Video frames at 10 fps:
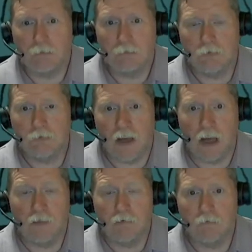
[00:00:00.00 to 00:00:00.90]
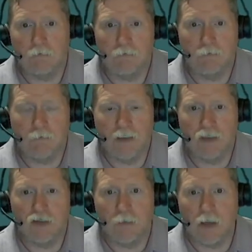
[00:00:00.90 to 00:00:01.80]

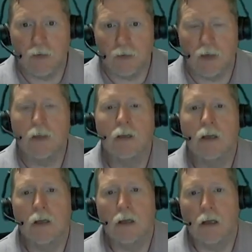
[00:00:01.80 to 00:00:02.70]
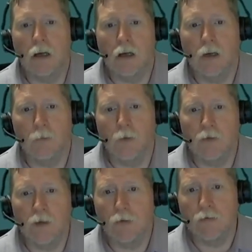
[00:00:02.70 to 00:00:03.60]
5-ish months, right? When
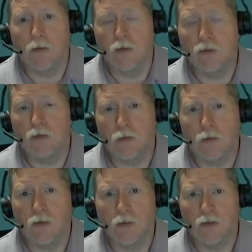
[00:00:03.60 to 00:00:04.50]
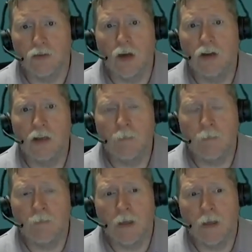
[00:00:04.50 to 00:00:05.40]
they were virtual. So starting
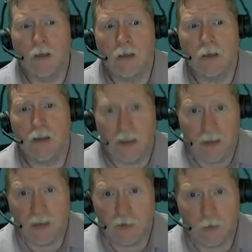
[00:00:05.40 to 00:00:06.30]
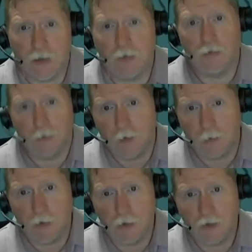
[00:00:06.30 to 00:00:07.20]
not next week, which will be a
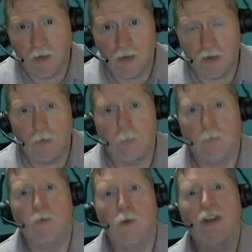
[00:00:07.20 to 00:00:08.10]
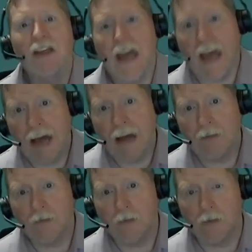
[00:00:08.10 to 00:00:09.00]
work session, but the week
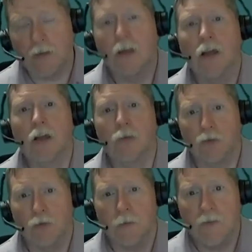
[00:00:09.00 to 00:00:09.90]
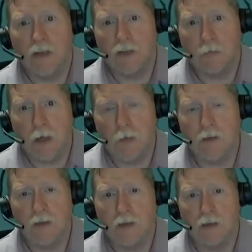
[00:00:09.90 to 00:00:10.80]
after, which will be the next public
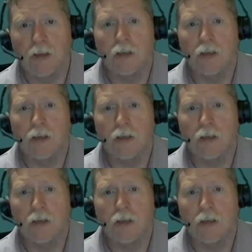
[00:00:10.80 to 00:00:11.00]
hearing,